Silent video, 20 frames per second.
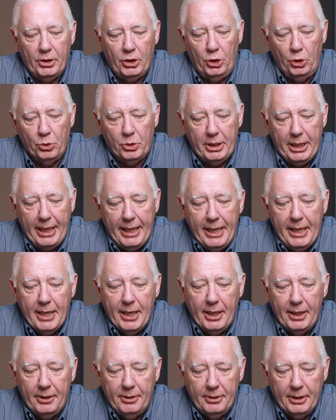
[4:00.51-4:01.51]
You
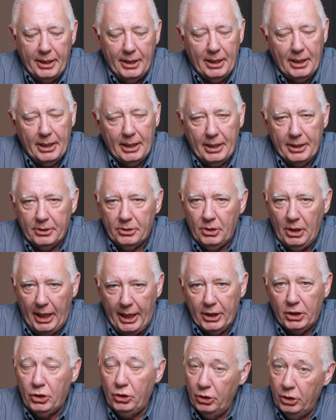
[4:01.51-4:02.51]
can, and
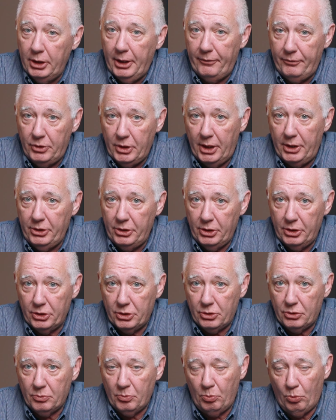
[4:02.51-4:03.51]
I could have done
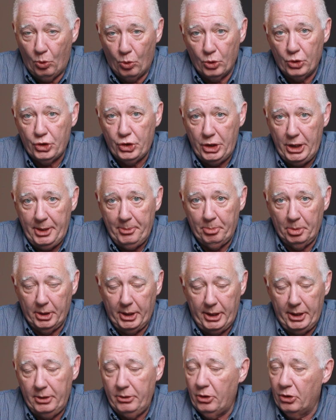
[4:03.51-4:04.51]
this more
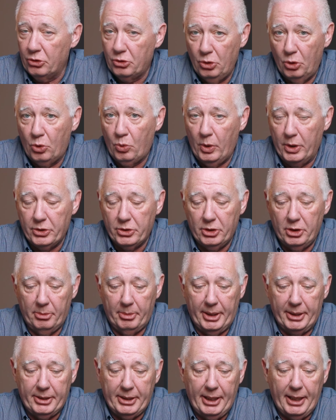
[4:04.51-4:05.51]
cheaply. There's no question
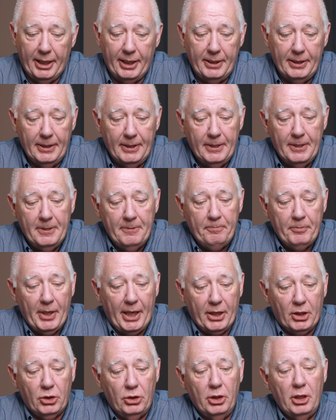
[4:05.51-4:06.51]
about that.
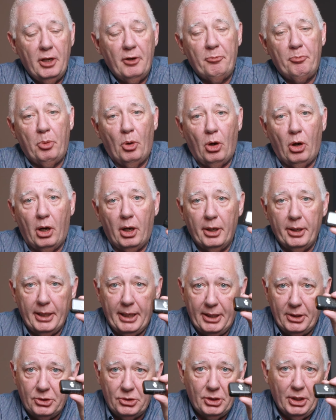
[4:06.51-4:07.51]
I could have bought
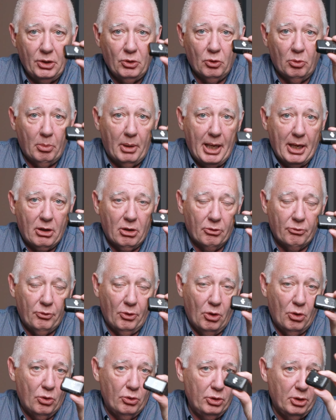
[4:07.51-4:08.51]
a single
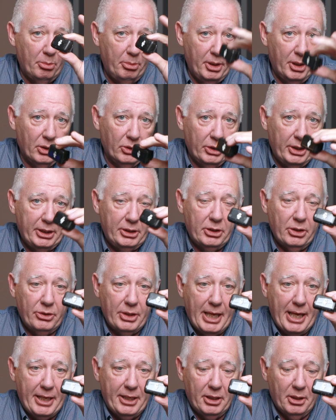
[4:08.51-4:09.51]
microphone. There'll be a link to
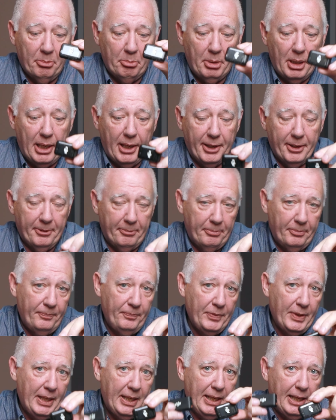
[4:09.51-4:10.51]
that in the bottom.
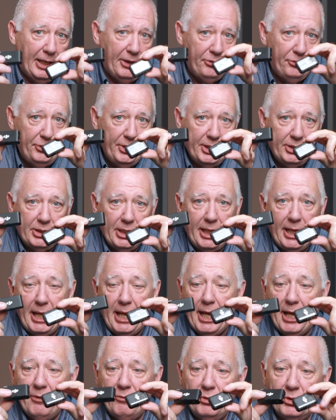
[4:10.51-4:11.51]
I think they
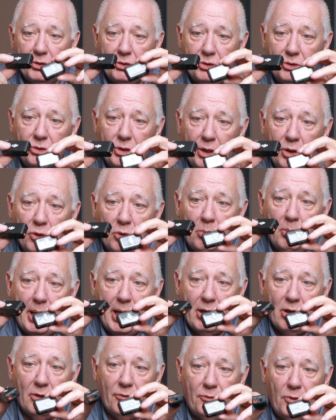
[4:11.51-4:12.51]
have the single
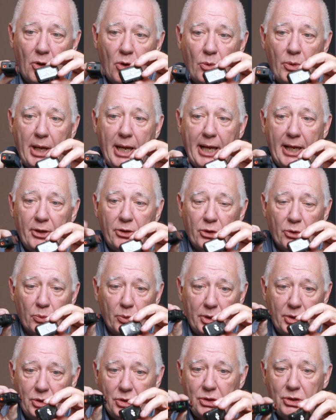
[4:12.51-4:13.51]
microphone and the
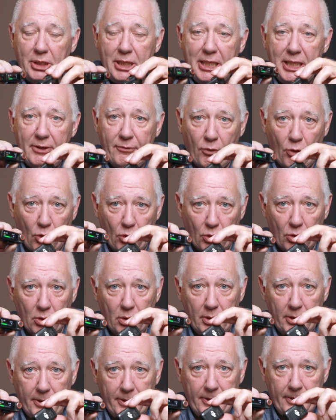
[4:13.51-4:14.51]
receiver,
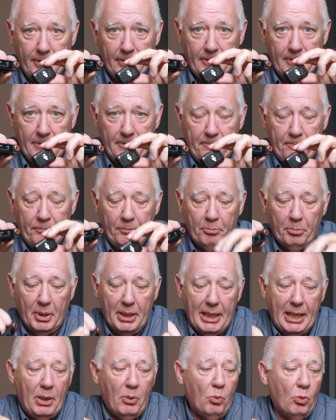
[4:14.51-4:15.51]

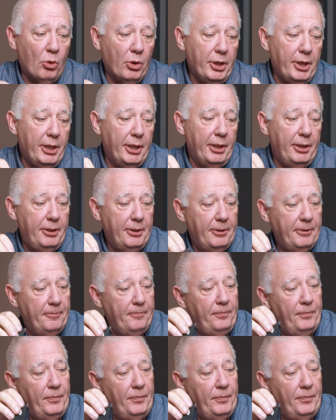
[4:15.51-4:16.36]
but I wanted